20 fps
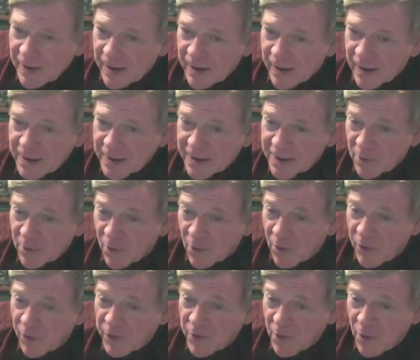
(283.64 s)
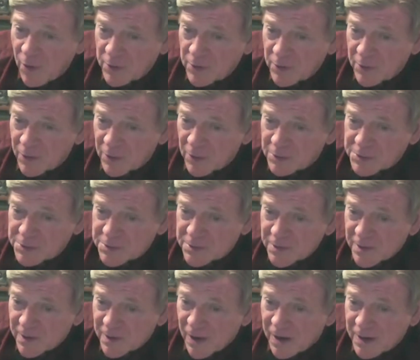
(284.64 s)
I get all the altered notes.
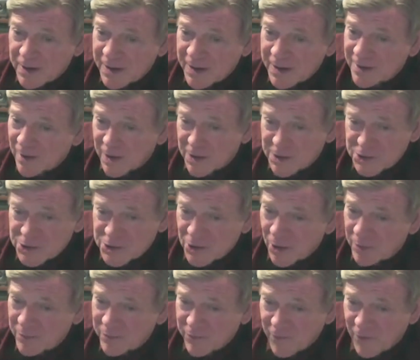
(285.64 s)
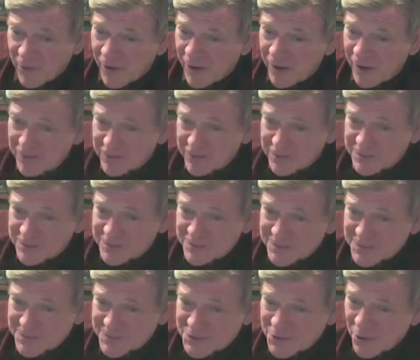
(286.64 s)
I get like sharp 5,
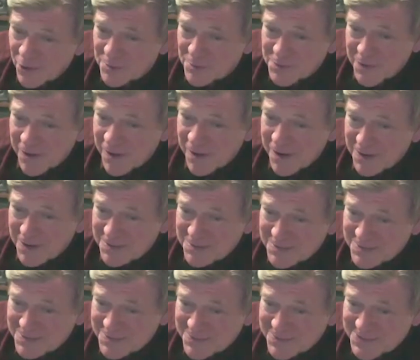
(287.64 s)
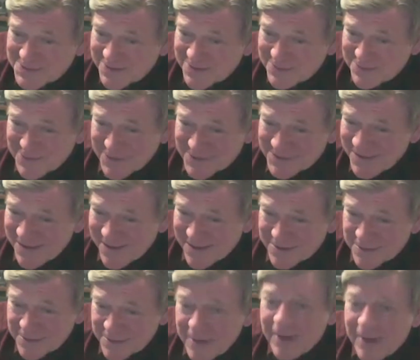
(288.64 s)
sharp 9, stuff like
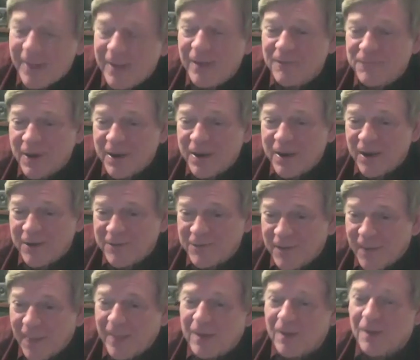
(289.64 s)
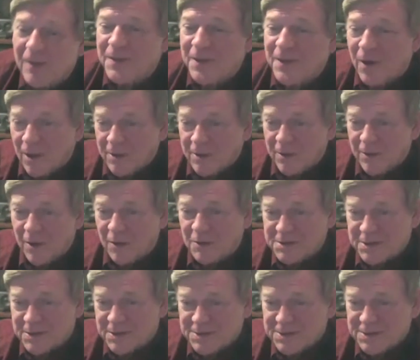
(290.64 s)
that. If I have the altered
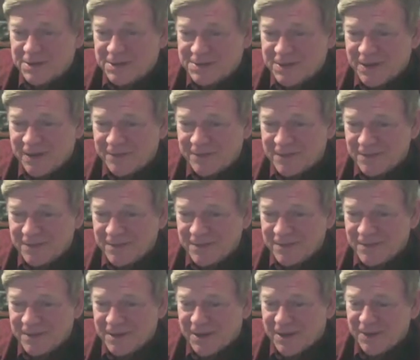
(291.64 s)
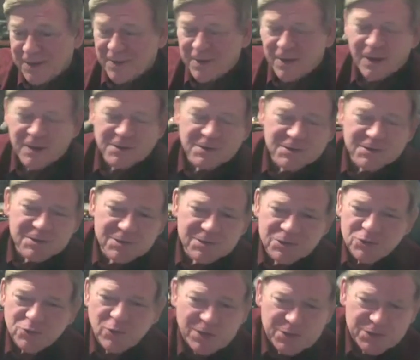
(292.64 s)
notes on the C7, and then I
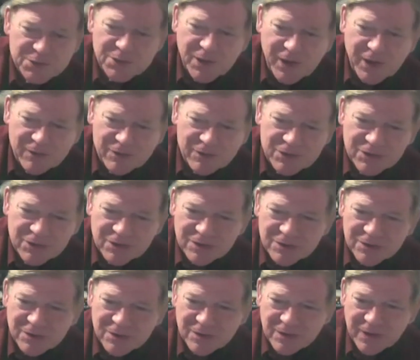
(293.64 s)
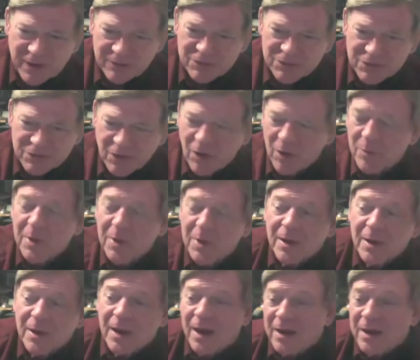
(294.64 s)
switch to F sharp,
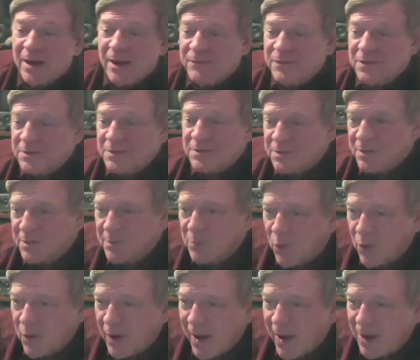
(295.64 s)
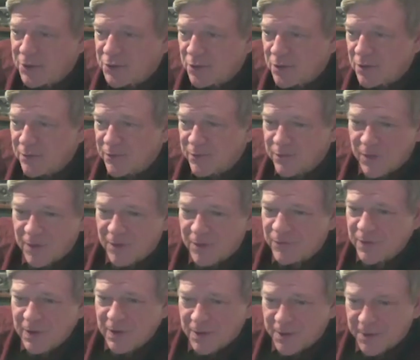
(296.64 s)
I'll have the more natural
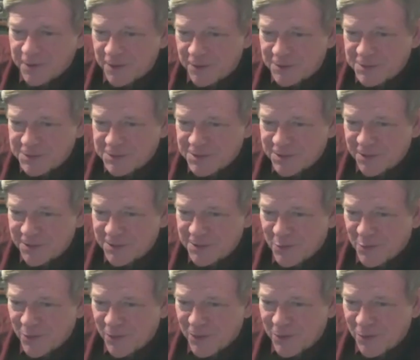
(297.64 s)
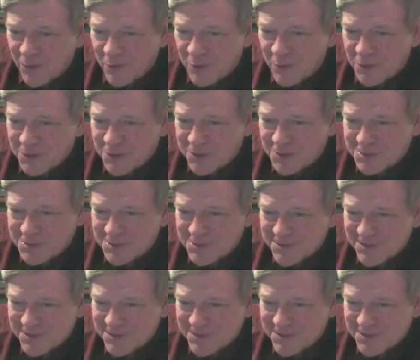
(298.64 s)
vanilla notes, the more normal notes.